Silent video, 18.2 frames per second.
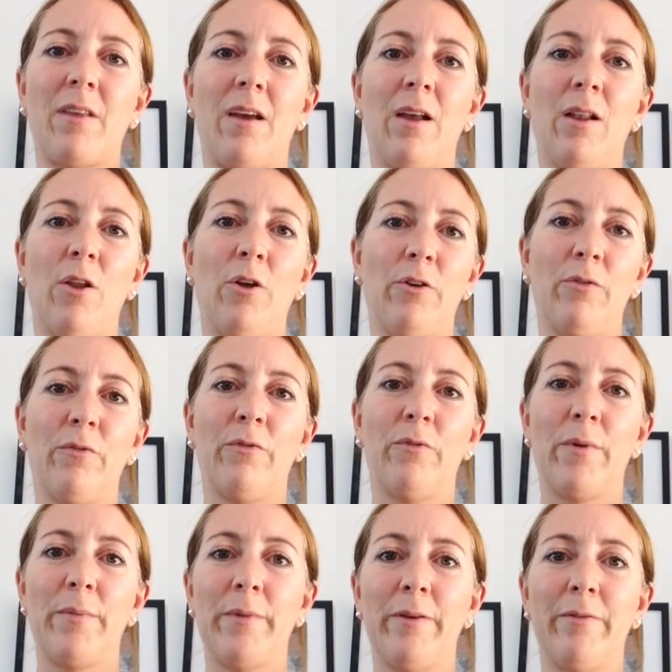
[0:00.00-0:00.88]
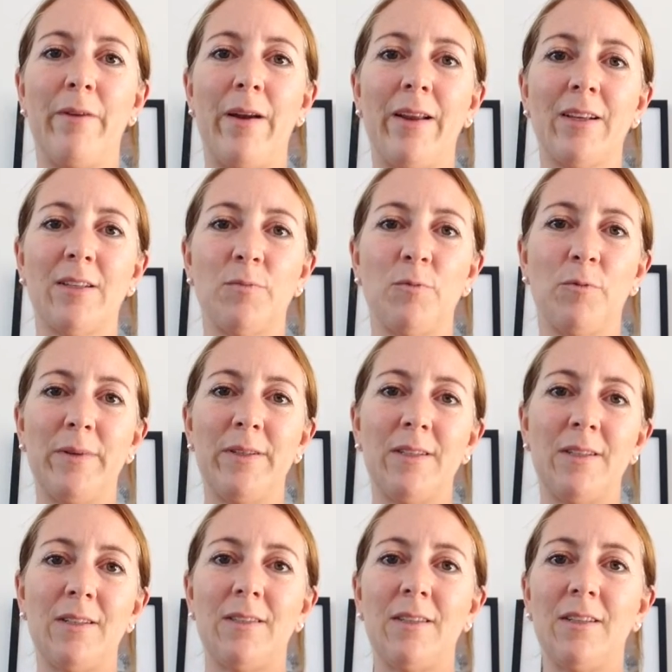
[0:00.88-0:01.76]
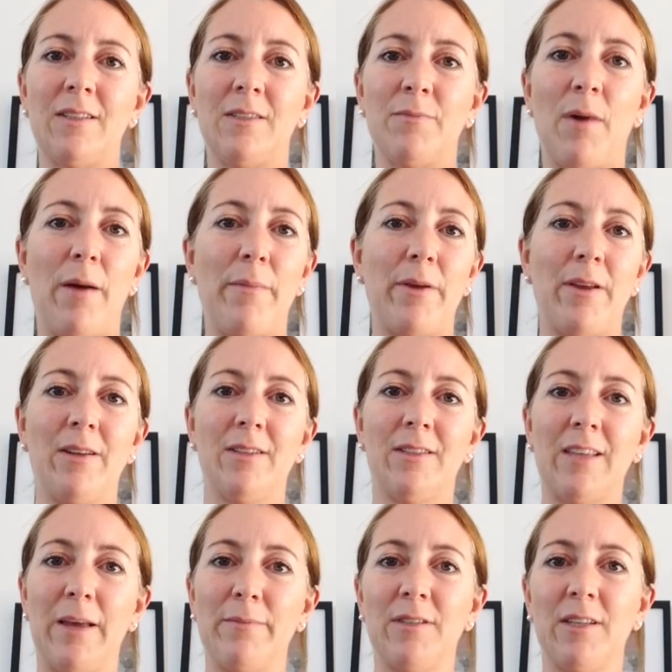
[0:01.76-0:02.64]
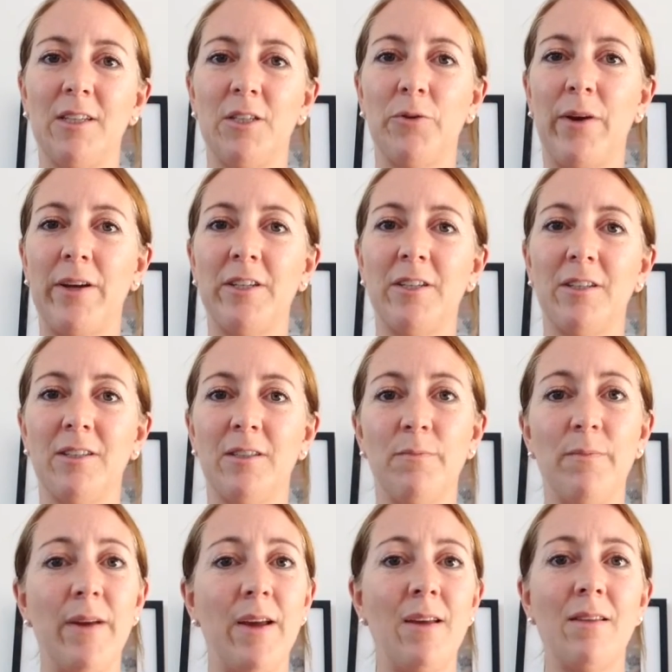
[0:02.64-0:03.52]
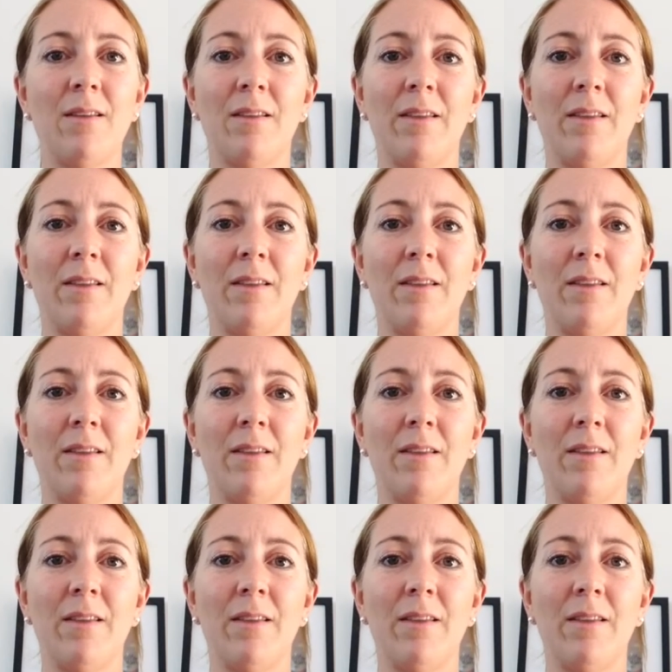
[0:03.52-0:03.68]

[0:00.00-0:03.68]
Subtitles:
A lot of women running small businesses might be in the same situation as me,